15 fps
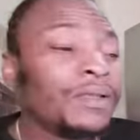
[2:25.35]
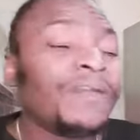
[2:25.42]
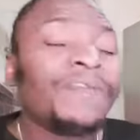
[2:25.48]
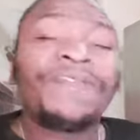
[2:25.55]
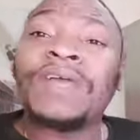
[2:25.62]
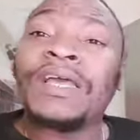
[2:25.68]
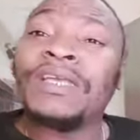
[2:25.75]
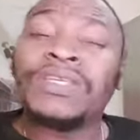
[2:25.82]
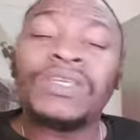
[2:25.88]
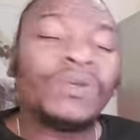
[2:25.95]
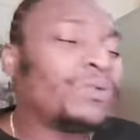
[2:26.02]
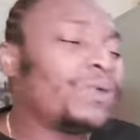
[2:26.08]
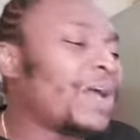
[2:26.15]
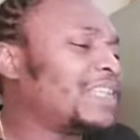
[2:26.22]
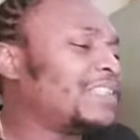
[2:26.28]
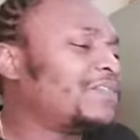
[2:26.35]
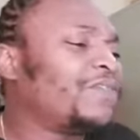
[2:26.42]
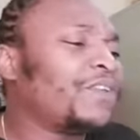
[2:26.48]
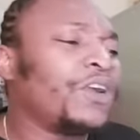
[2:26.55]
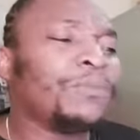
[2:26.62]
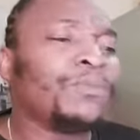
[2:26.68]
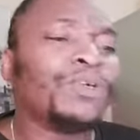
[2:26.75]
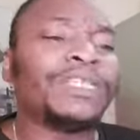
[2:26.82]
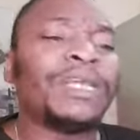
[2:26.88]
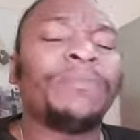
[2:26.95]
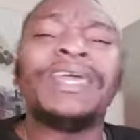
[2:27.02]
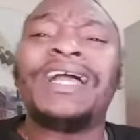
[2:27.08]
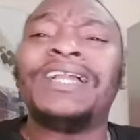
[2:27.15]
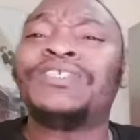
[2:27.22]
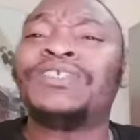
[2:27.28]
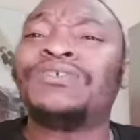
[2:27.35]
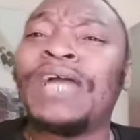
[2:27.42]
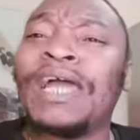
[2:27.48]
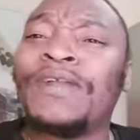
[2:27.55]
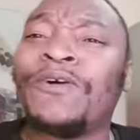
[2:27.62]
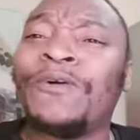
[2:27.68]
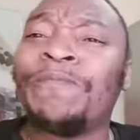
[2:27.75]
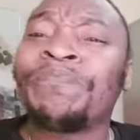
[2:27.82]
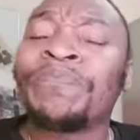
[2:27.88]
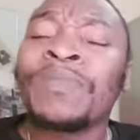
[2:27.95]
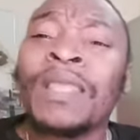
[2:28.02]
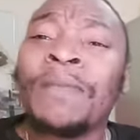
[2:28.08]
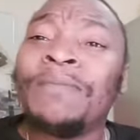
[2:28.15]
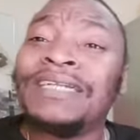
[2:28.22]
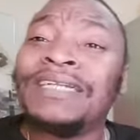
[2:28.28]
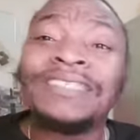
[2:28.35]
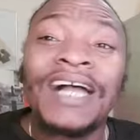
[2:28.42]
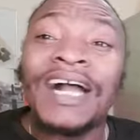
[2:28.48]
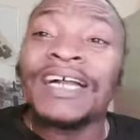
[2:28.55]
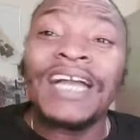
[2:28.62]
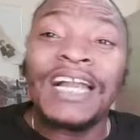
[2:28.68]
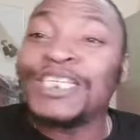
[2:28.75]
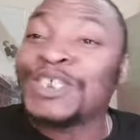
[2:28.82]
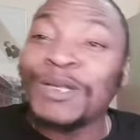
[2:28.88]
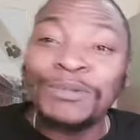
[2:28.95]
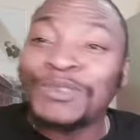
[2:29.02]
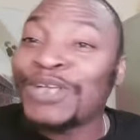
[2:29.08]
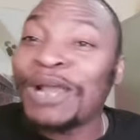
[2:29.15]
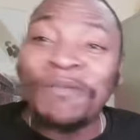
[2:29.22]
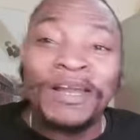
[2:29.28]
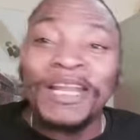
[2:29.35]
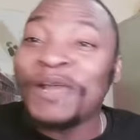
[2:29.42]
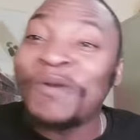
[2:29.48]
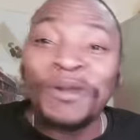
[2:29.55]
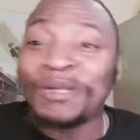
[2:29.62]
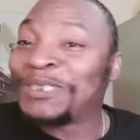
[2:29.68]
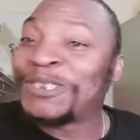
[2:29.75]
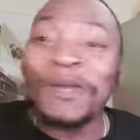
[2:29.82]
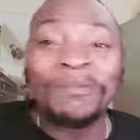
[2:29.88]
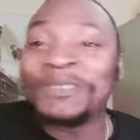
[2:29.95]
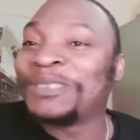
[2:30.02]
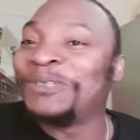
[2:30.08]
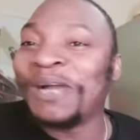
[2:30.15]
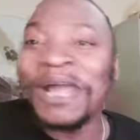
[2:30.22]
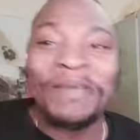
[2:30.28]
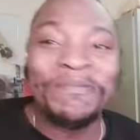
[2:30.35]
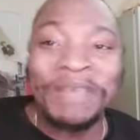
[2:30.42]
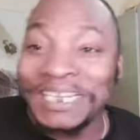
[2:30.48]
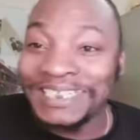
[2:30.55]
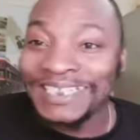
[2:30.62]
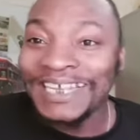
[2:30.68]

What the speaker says: Thank you guys very much. And I also, right now, I thank all the subscribers, they want to subscribe yet.